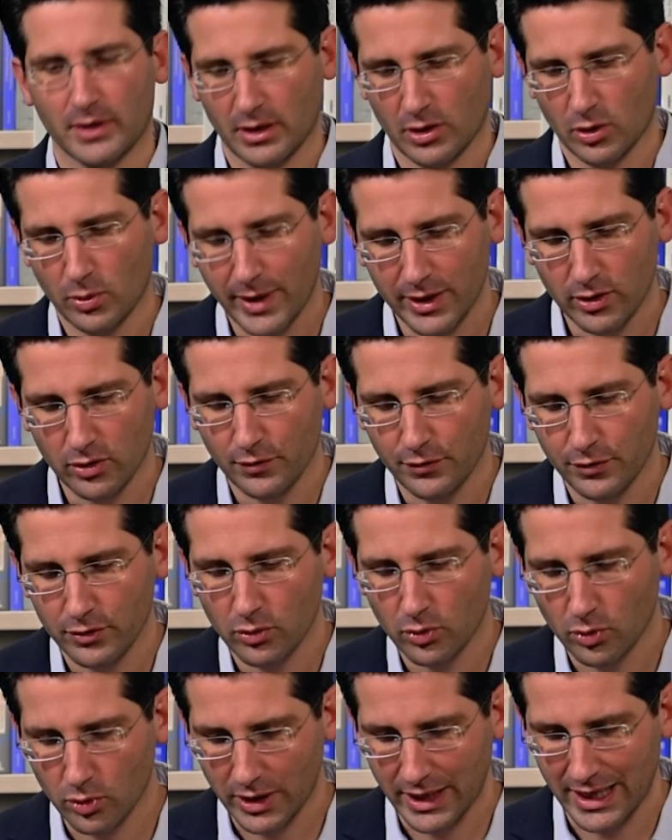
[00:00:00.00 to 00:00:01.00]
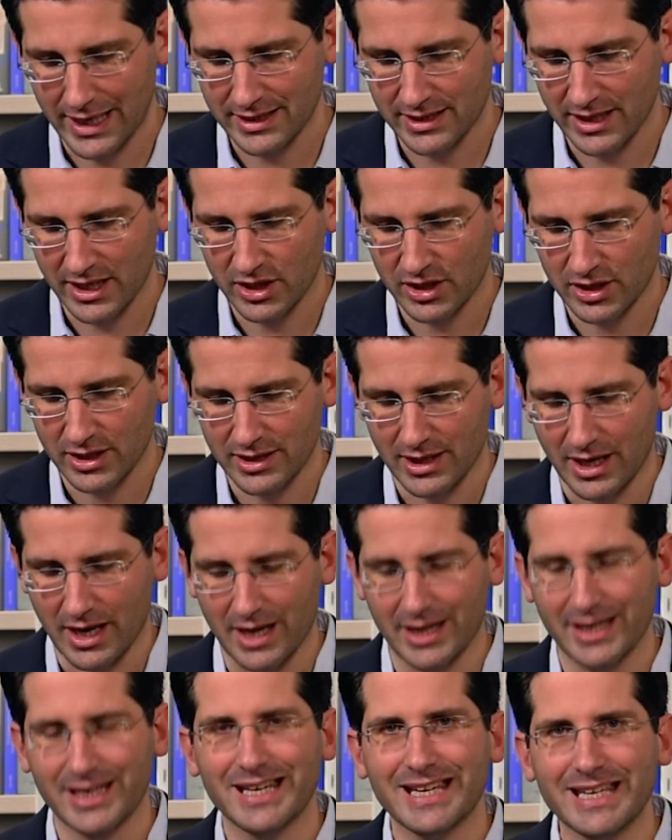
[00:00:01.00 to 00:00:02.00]
Quite often organizations
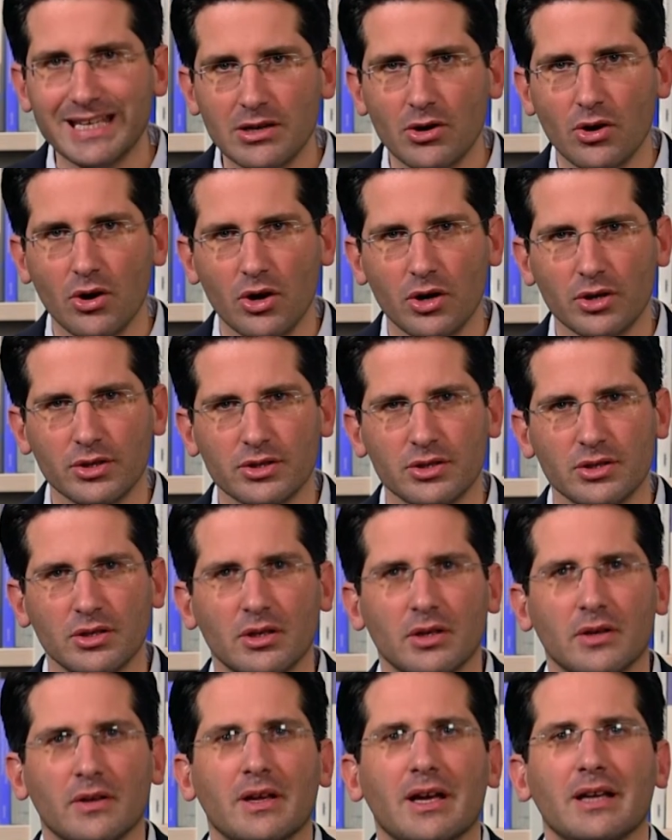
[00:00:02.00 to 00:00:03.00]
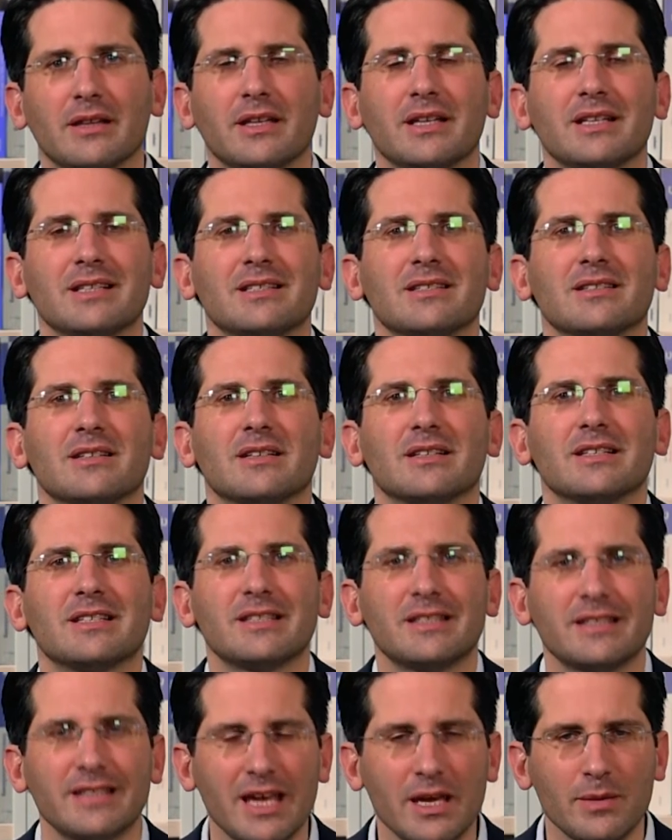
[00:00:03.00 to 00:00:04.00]
are inert, that is
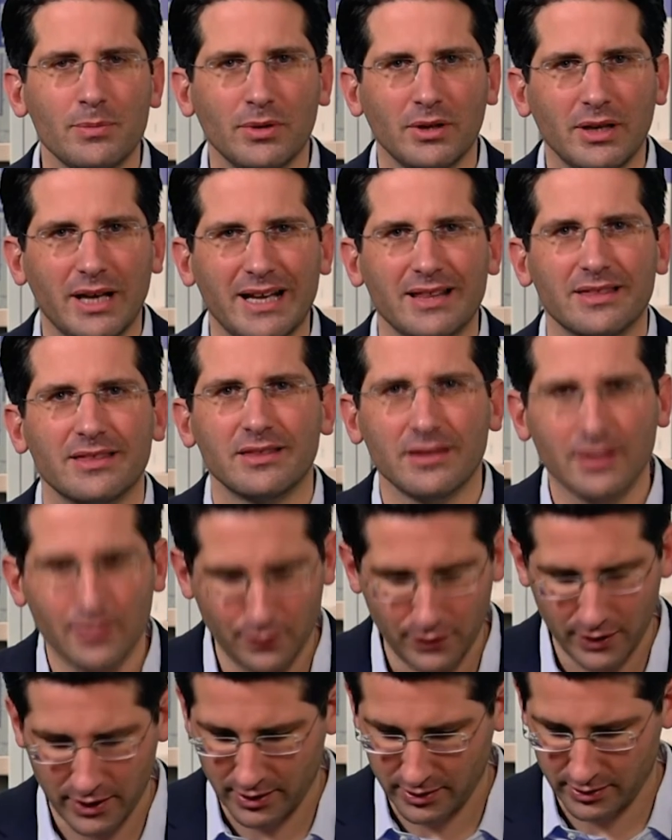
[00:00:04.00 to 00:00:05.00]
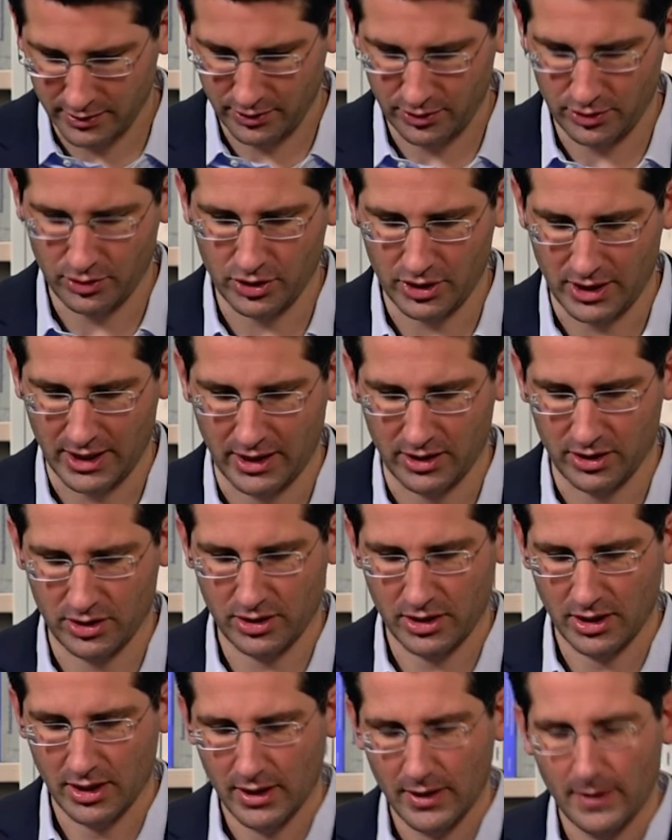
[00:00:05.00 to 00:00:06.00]
stable and difficult to change.